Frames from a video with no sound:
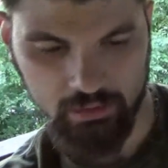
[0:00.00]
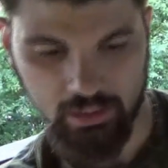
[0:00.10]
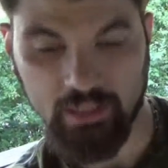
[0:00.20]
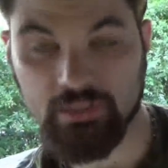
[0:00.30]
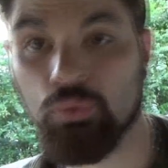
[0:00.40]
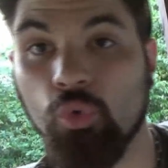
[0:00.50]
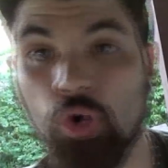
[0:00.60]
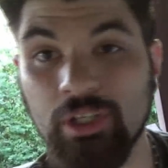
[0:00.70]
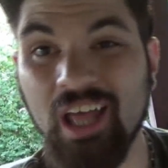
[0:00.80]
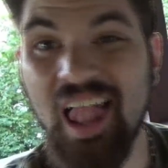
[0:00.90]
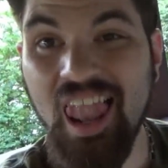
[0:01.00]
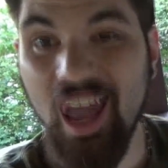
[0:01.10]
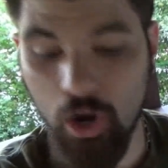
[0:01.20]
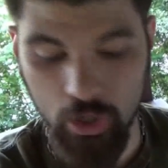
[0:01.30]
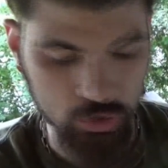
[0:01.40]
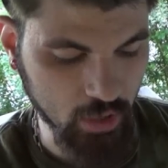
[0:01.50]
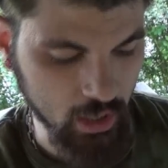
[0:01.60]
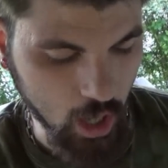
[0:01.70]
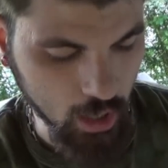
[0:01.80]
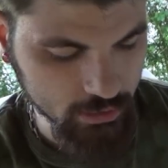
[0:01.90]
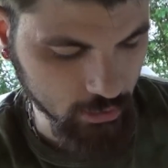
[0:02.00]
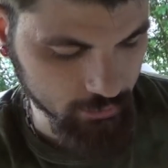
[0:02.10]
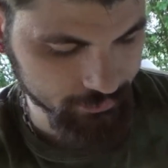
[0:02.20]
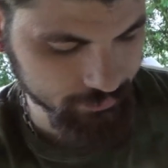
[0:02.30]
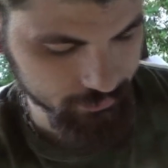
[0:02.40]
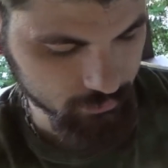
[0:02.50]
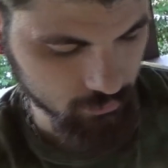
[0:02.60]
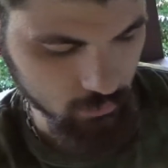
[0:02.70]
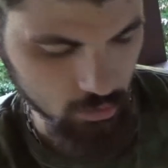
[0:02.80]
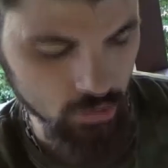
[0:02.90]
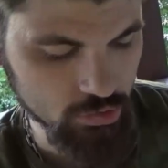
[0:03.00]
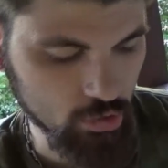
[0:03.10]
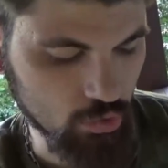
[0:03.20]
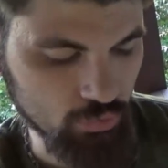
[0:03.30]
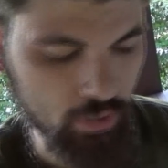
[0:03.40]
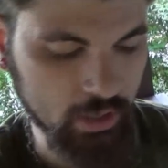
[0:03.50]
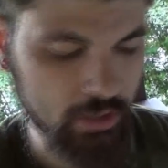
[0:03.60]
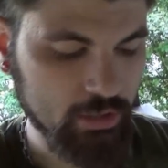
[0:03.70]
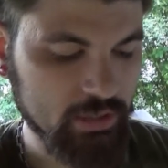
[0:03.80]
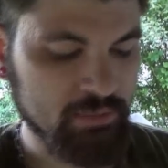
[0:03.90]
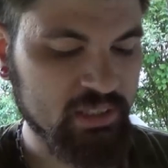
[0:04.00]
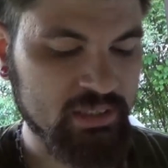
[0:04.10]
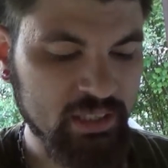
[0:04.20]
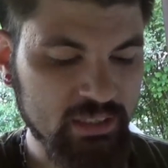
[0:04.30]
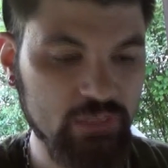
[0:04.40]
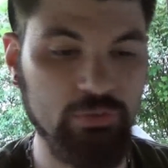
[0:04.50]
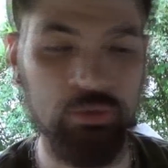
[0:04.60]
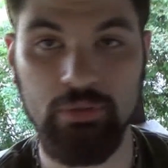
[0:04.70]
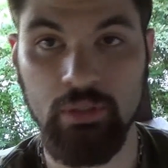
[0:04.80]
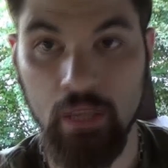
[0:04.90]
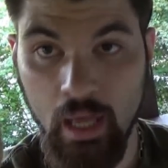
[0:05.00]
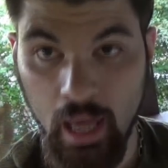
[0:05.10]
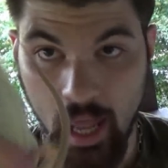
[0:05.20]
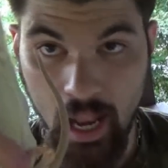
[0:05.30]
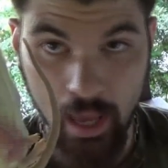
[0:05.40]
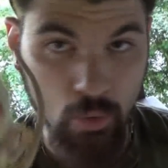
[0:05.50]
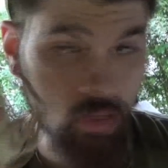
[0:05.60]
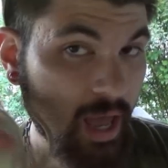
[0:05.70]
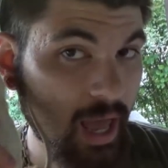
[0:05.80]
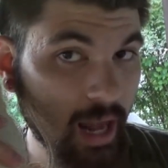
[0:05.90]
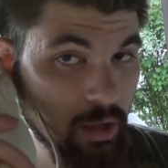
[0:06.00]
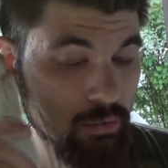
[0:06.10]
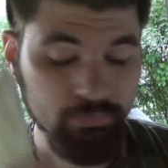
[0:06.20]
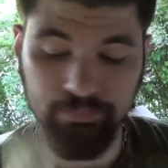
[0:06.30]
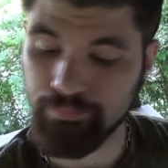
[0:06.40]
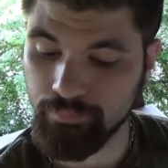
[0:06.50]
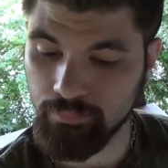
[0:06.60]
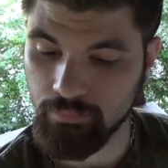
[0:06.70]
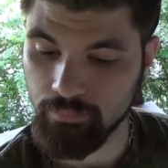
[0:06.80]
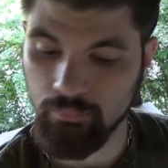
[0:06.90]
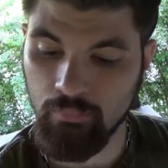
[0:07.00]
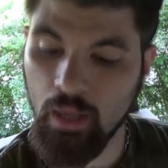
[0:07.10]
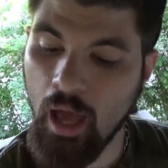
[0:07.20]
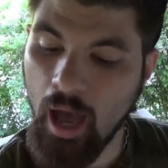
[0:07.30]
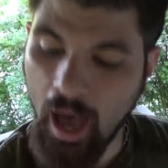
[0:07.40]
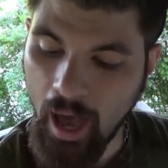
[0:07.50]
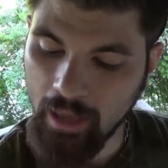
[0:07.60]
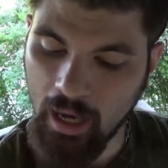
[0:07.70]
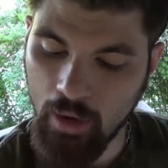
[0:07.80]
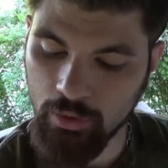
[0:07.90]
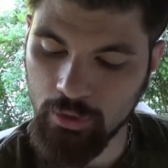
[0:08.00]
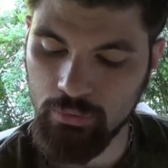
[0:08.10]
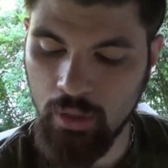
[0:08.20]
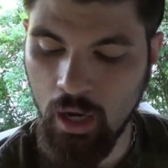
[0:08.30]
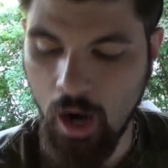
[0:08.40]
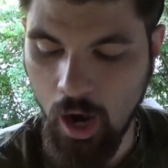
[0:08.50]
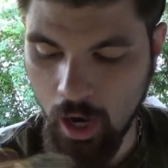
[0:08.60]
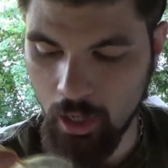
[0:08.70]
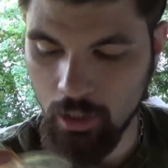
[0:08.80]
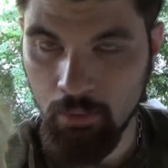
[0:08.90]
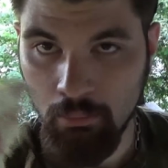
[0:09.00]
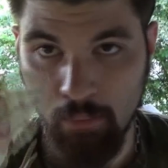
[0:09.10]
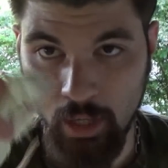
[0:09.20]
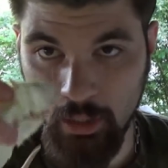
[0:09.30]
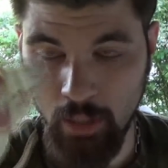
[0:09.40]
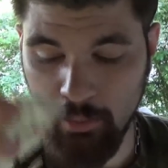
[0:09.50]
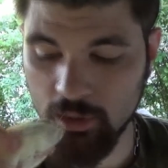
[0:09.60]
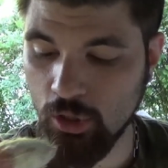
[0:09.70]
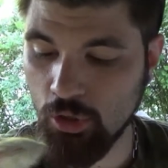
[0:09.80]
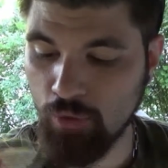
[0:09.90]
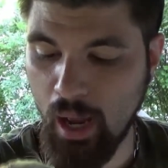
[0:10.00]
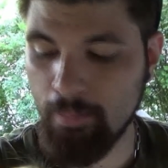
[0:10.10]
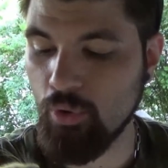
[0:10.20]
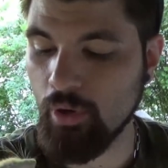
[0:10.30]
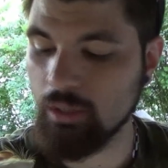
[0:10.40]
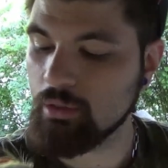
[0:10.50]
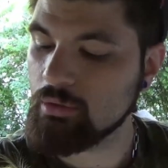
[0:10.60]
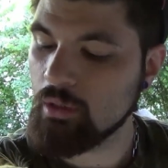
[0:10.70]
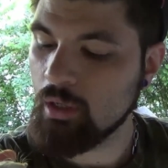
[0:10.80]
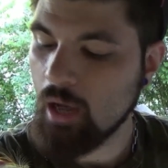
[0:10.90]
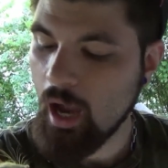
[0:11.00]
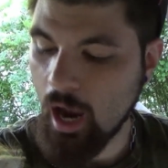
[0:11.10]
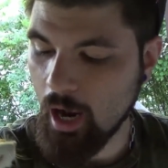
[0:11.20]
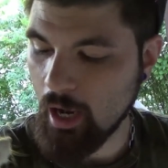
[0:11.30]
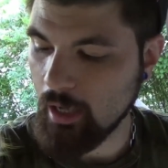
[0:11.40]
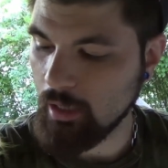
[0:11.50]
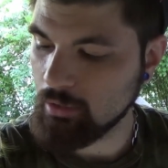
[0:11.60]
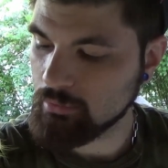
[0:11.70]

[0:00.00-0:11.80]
gets one large rat also. So right here is Miss Nissa's food. Hello, hello. Hi, how are you? Hi, my name is Old Rat Boy. Hi.